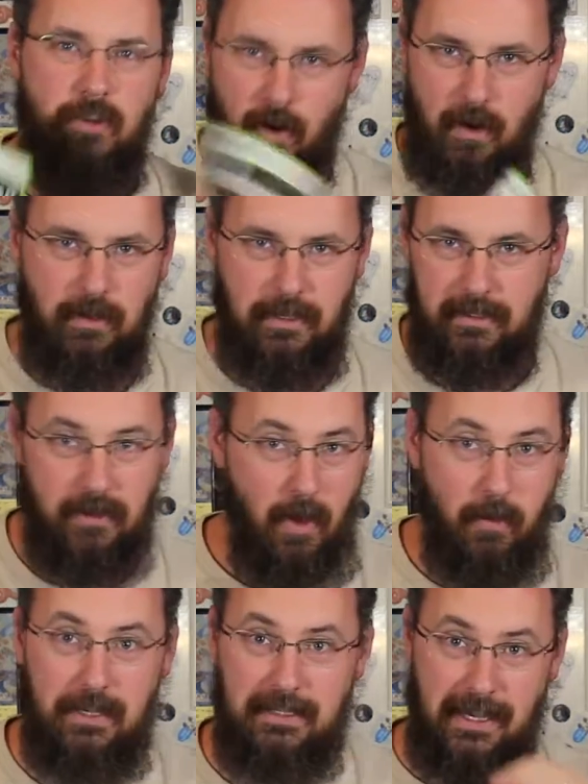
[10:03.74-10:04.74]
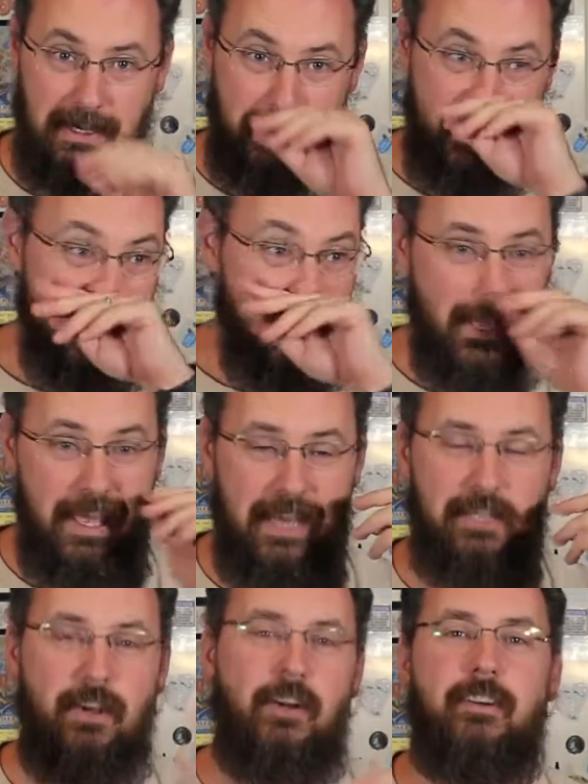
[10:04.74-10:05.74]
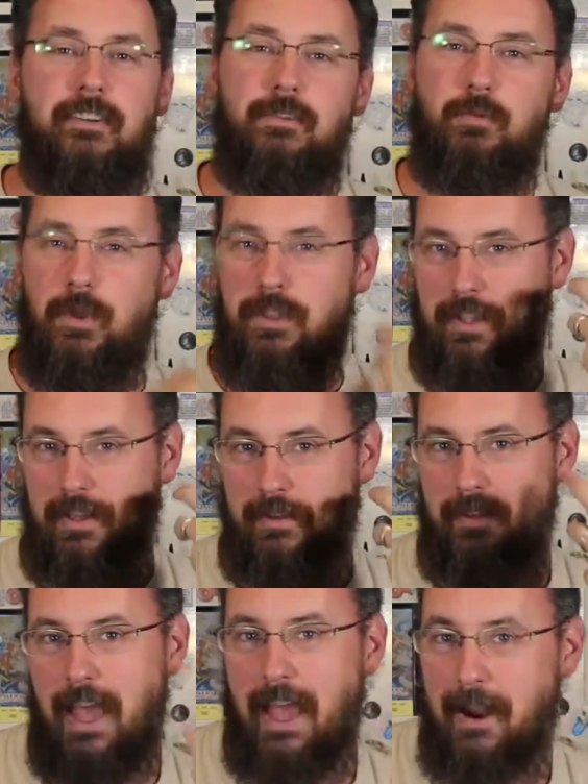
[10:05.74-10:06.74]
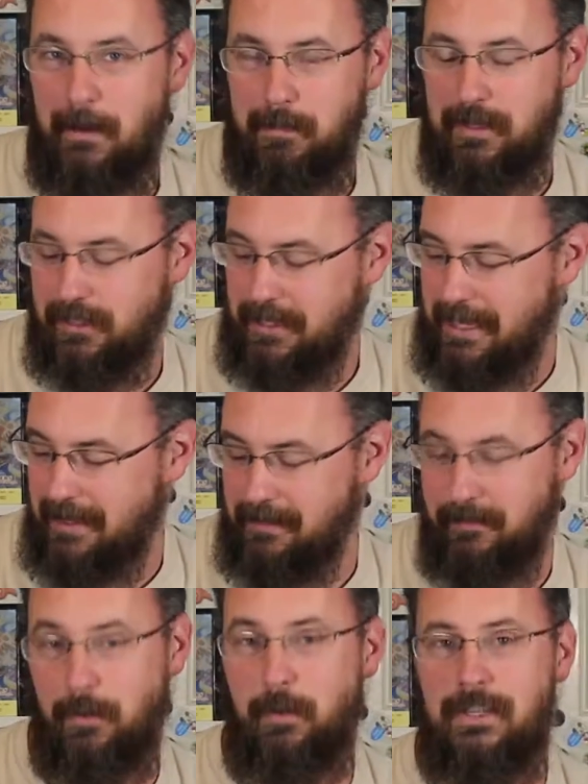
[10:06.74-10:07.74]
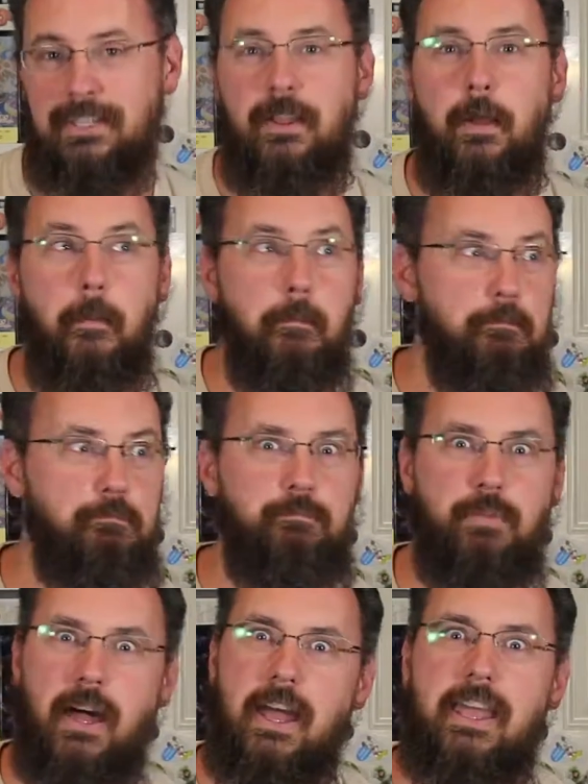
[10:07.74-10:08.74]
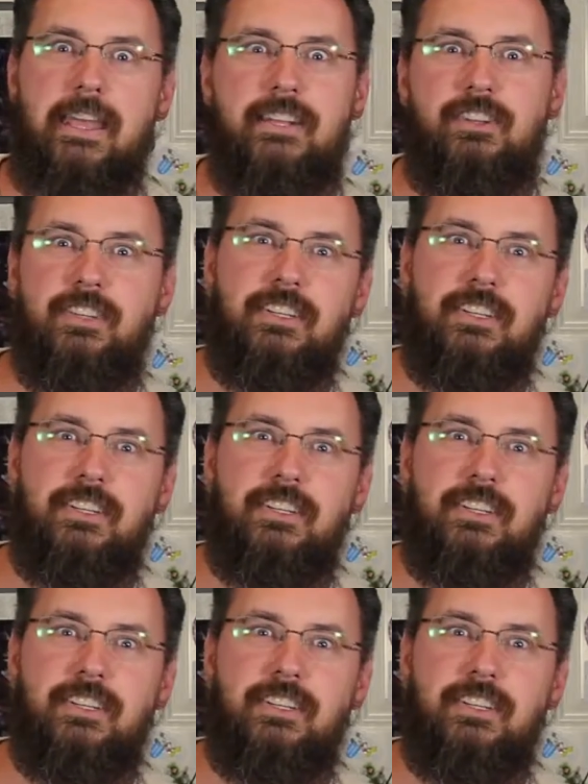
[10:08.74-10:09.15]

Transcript: girly. No, it's like he talked with a higher pitched voice, but he